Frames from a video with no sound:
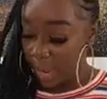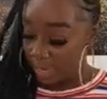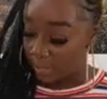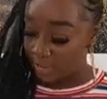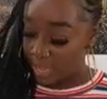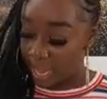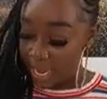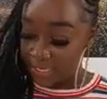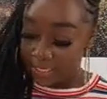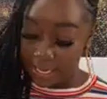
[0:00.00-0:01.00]
I know that
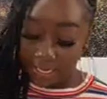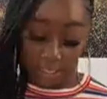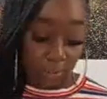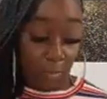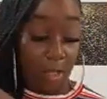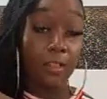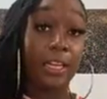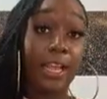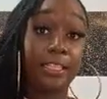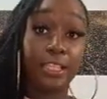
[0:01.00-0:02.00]
18 is smaller than
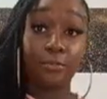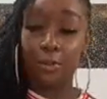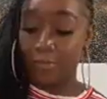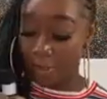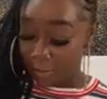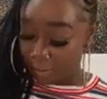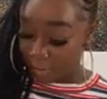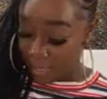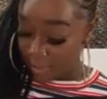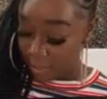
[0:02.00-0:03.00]
18.5, so
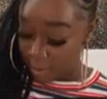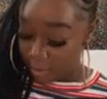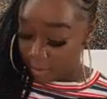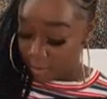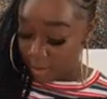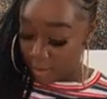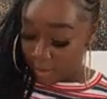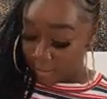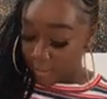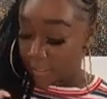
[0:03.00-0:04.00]
in turn,
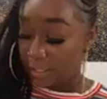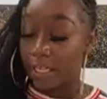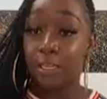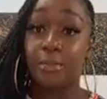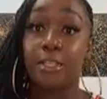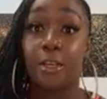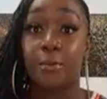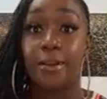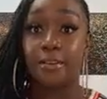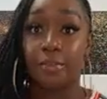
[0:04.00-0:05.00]
this is going to be the
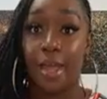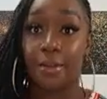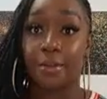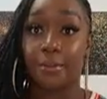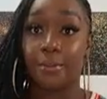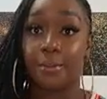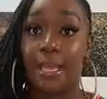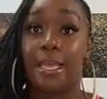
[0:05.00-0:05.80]
greater value.